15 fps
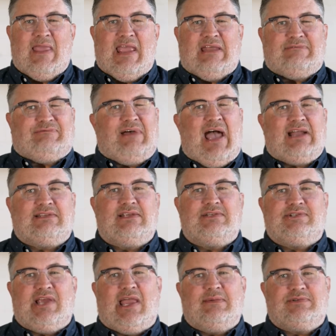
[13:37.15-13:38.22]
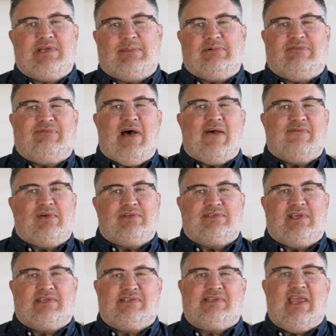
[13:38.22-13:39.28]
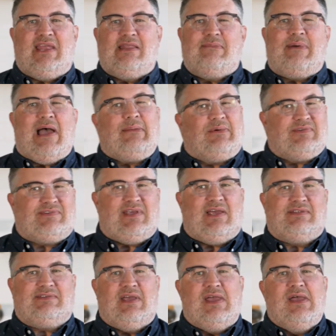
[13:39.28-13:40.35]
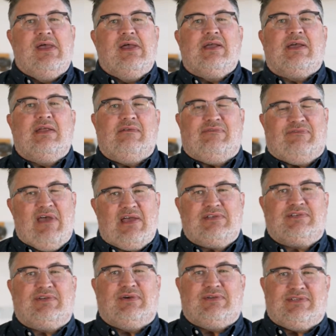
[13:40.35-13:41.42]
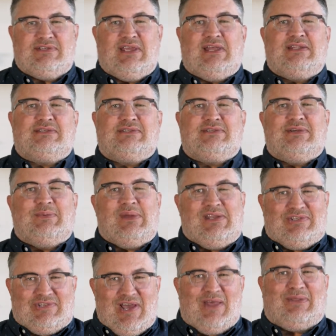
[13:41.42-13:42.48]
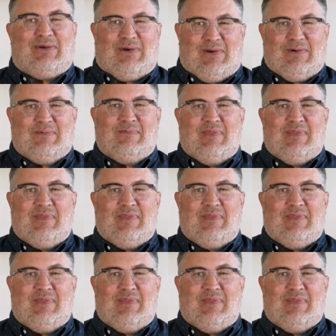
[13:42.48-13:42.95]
In fact, in James chapter 5, verse 16, the Bible says, confess your sins to each other